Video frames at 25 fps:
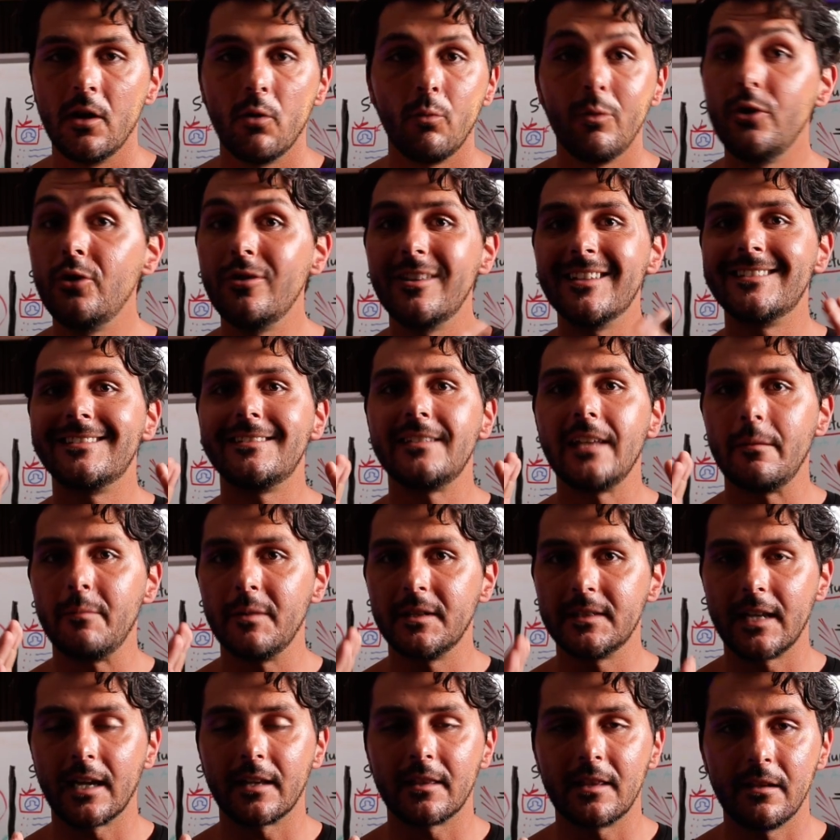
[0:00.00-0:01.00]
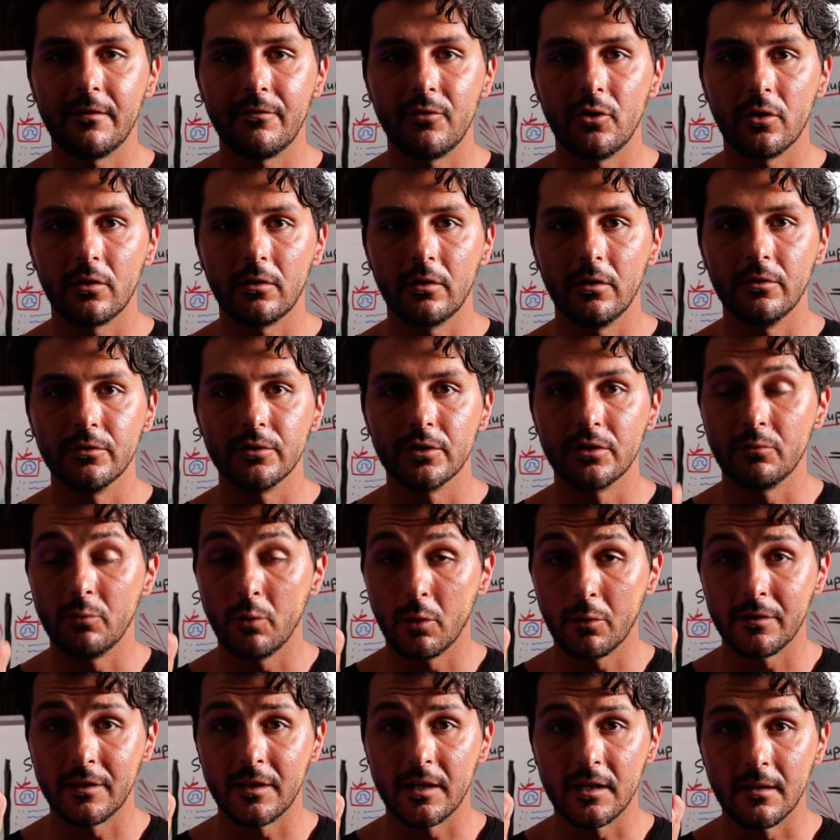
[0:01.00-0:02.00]
We do the same exact thing for your closers. We
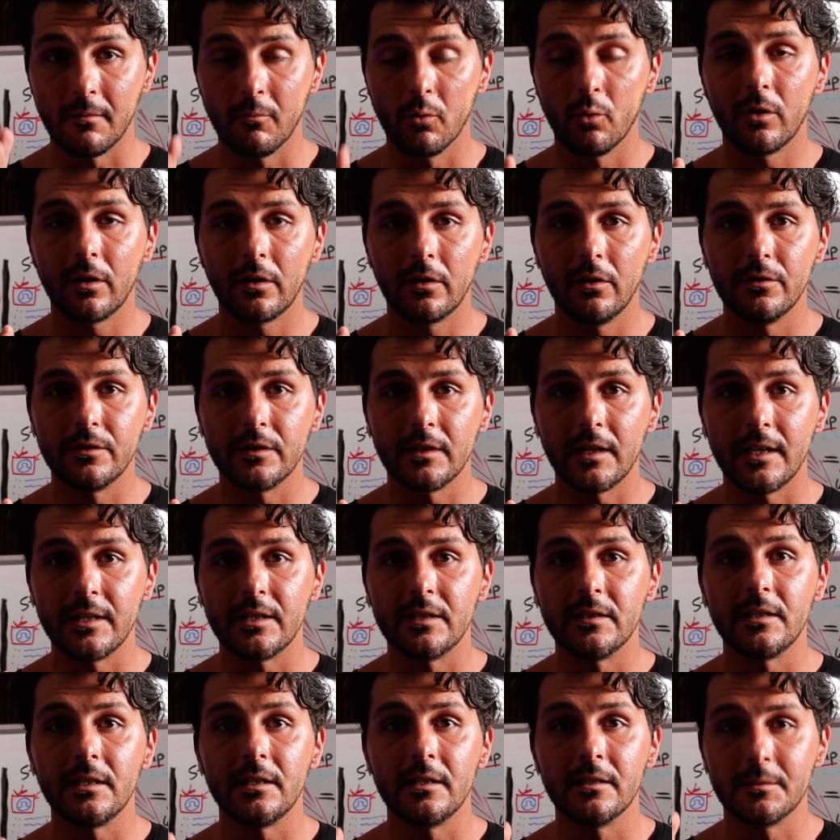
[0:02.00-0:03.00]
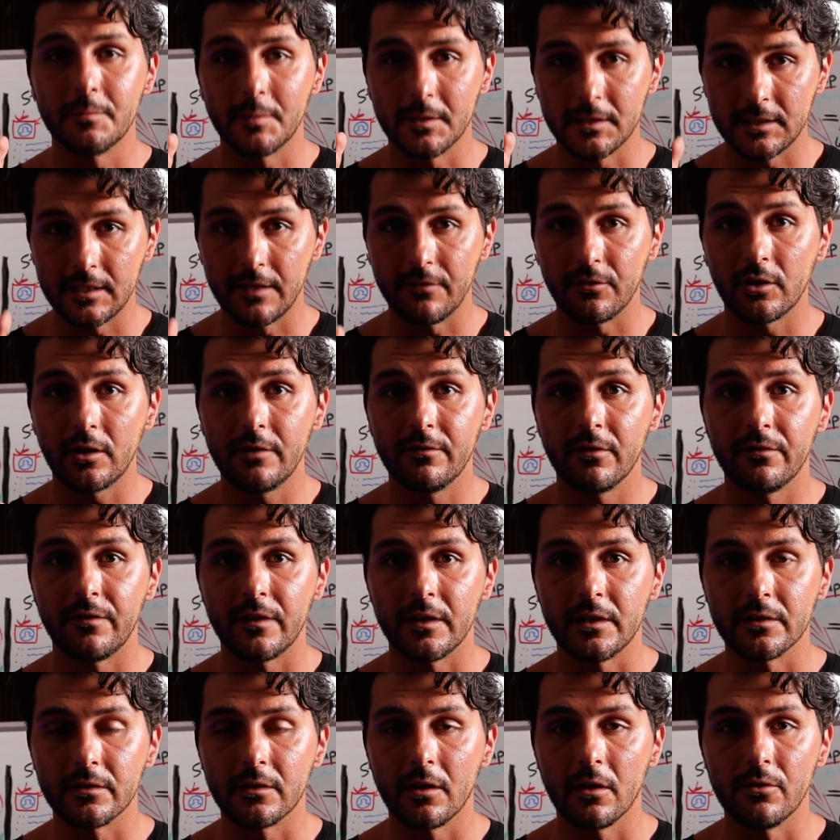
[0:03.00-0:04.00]
work with the #1 closing agency specifically for
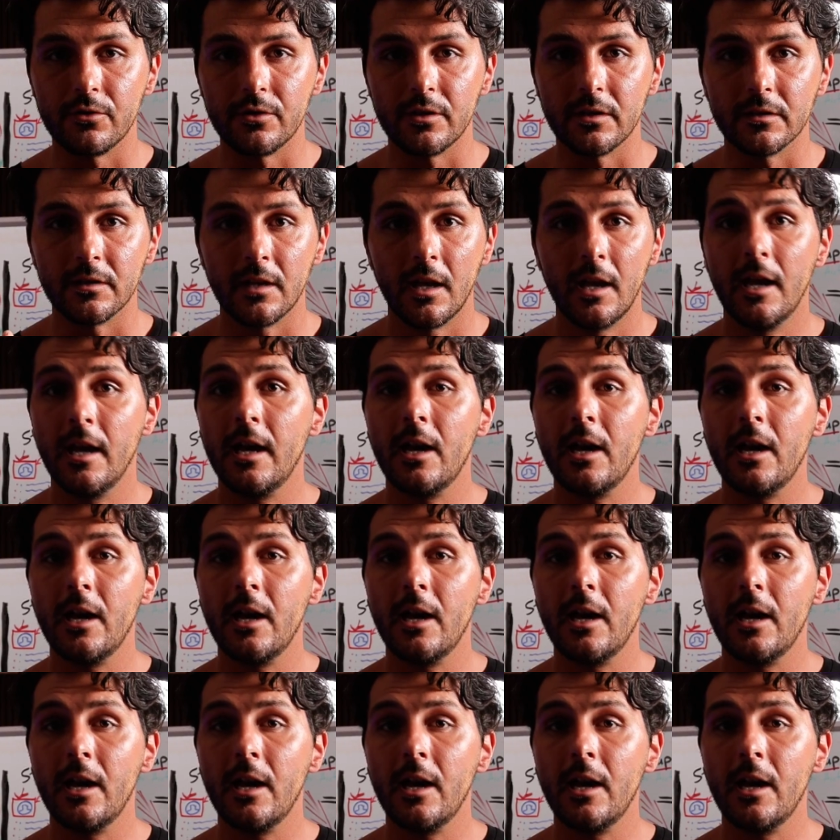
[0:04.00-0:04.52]
fitness coaches.